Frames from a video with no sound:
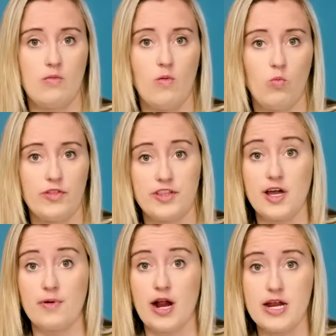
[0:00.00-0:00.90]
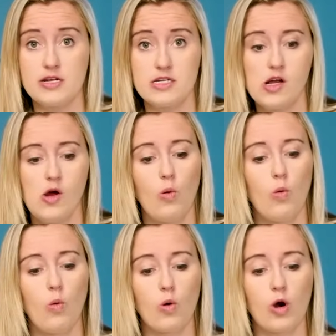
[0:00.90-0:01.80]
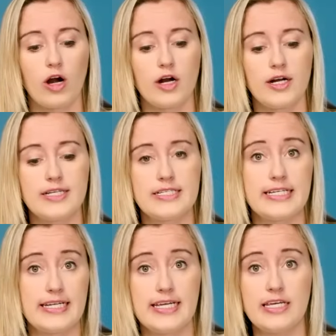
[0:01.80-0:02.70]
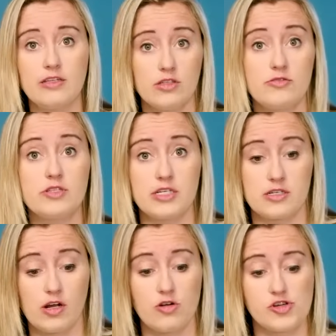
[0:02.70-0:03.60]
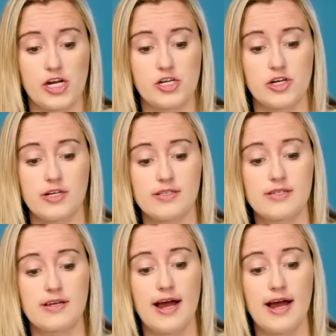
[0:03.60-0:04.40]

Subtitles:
with the upper hand or did he lose these negotiations?